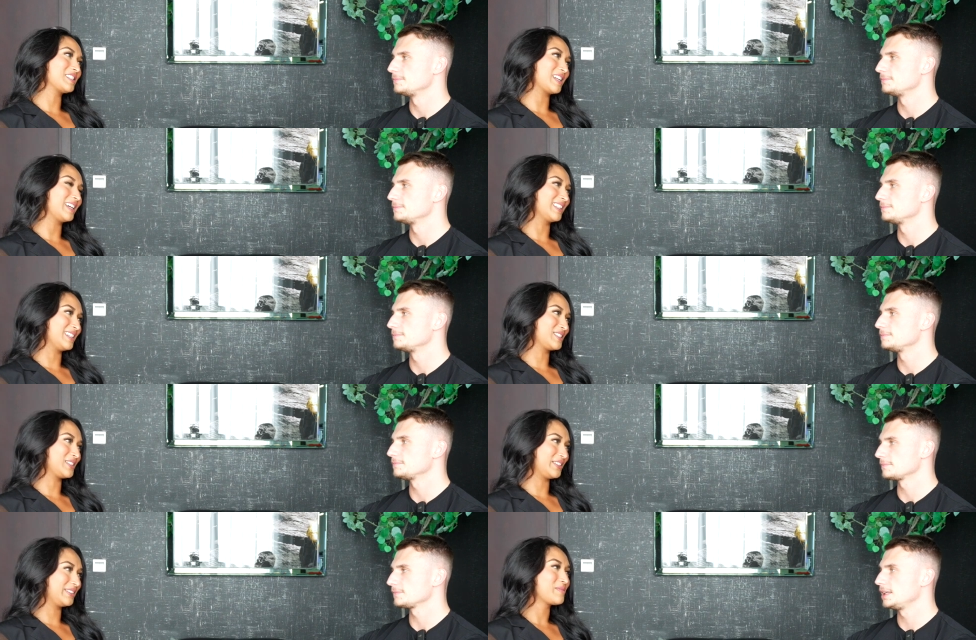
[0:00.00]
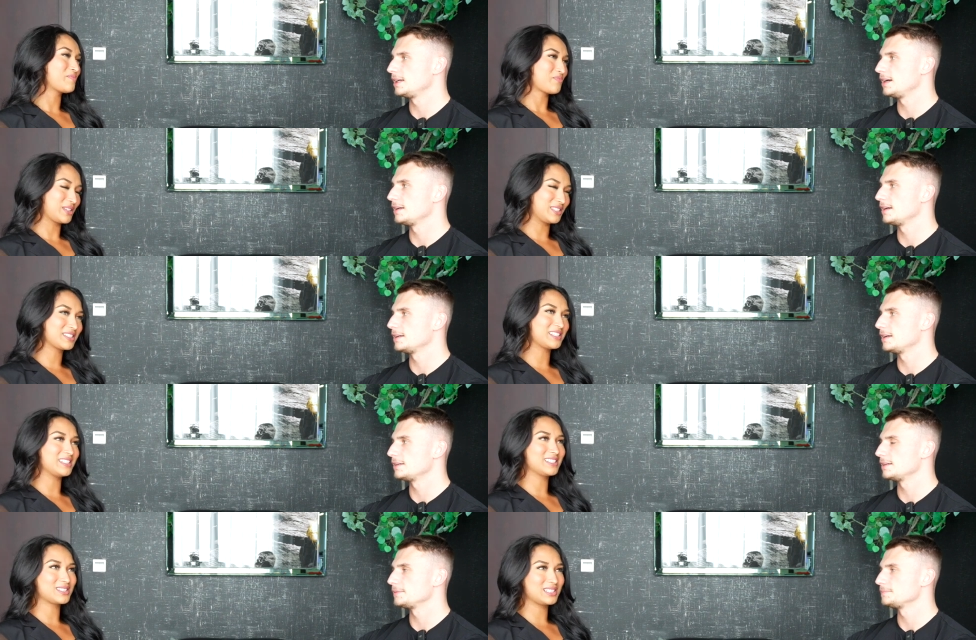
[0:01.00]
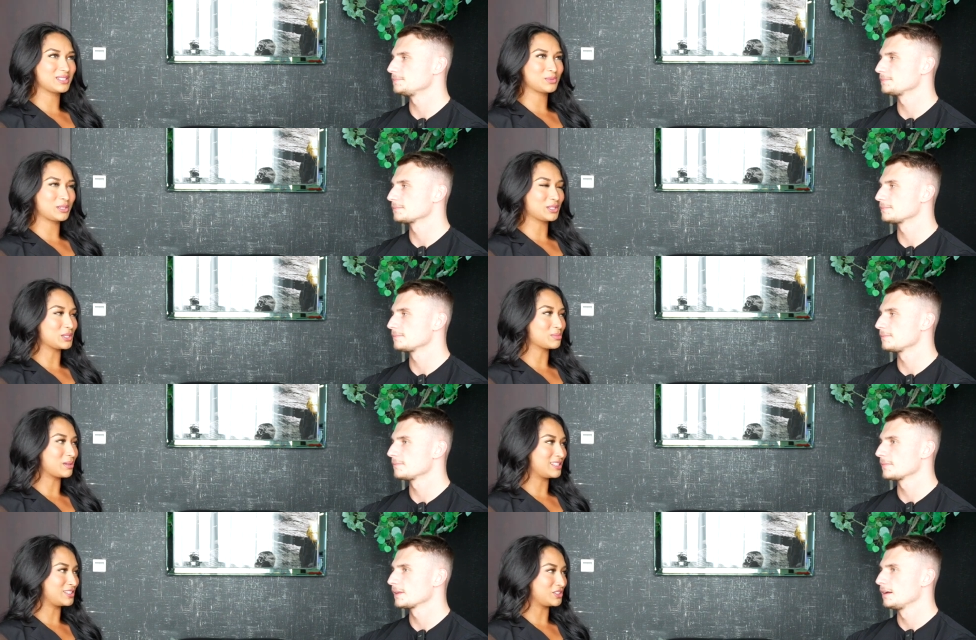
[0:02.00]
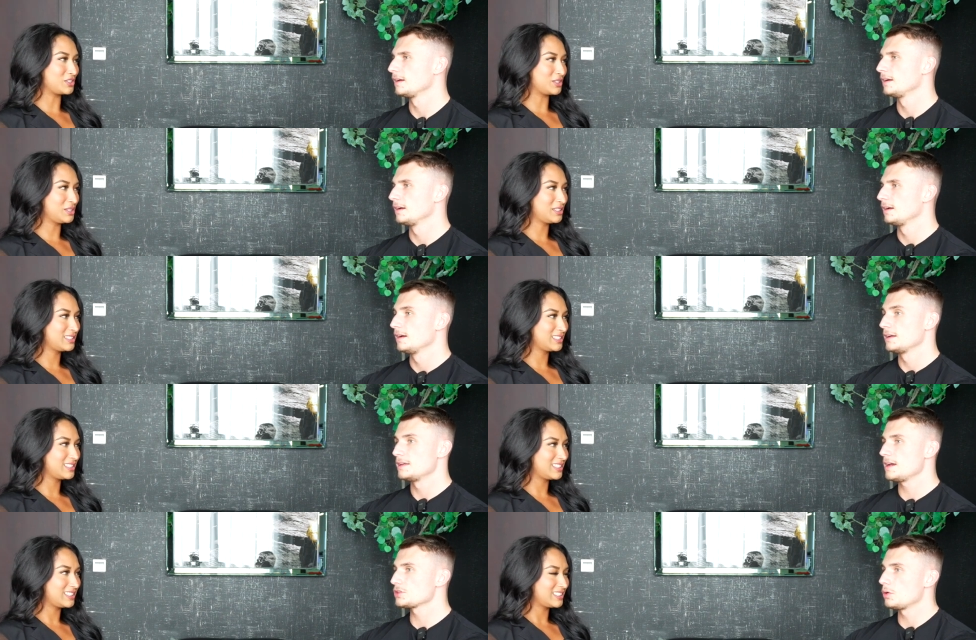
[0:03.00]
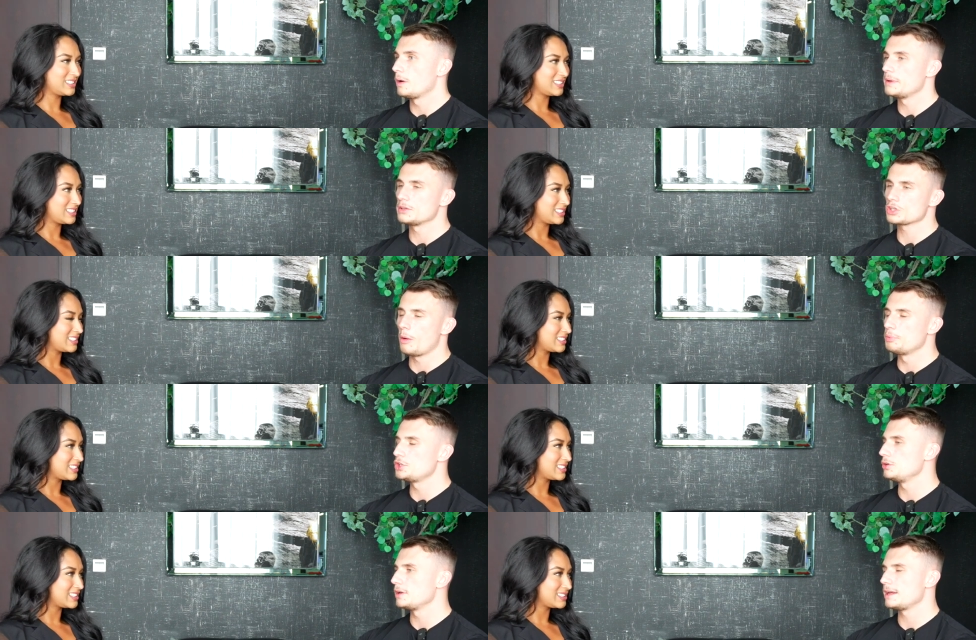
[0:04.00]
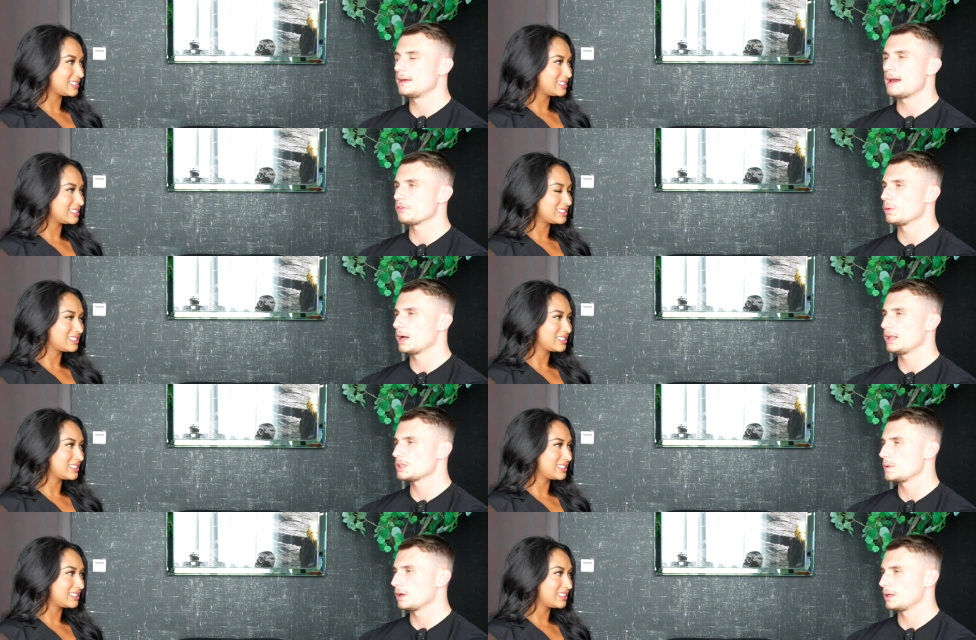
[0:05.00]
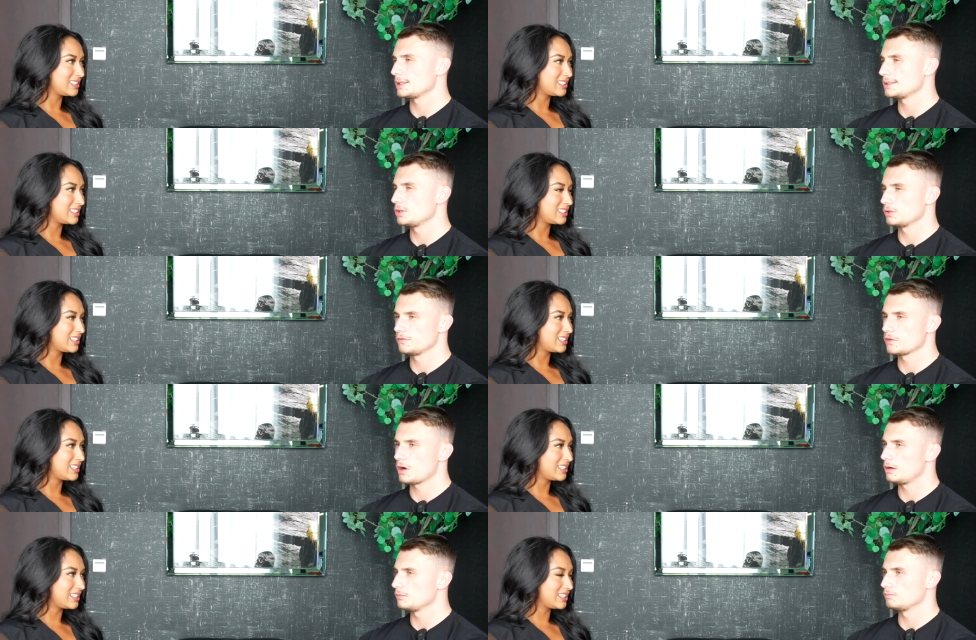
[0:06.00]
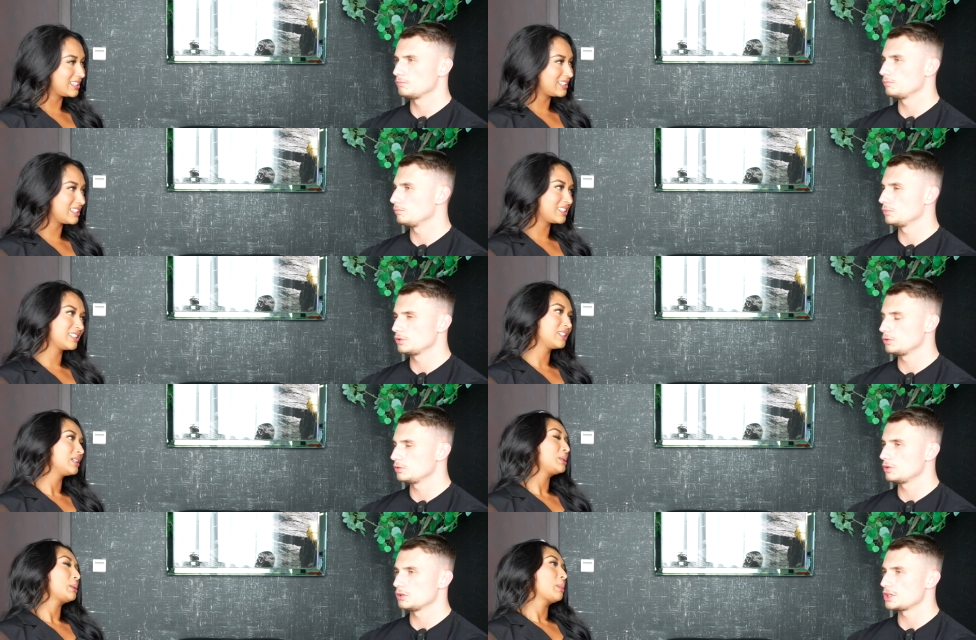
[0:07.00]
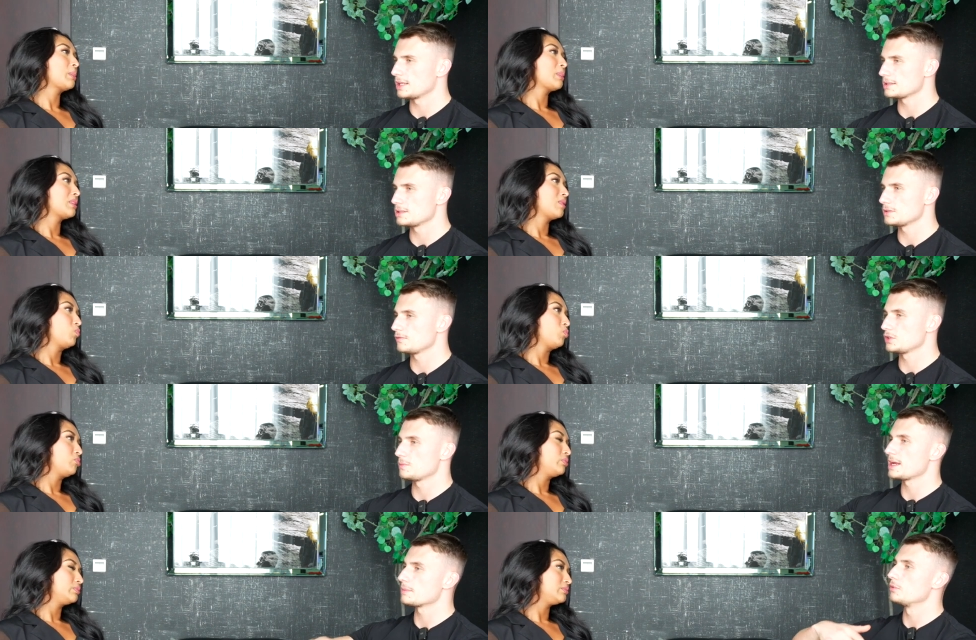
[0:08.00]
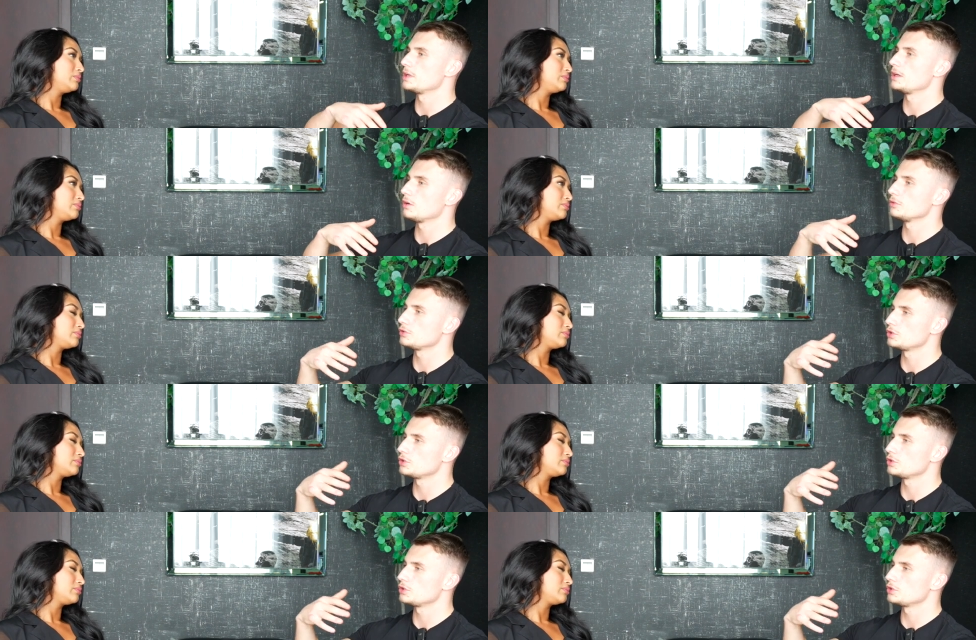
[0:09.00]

Speaker 1: staying there, so... It's one of those places, you know?
Speaker 2: Yeah, so I mean, there's opportunity everywhere, let's be honest. You know, you've got the chances to make money on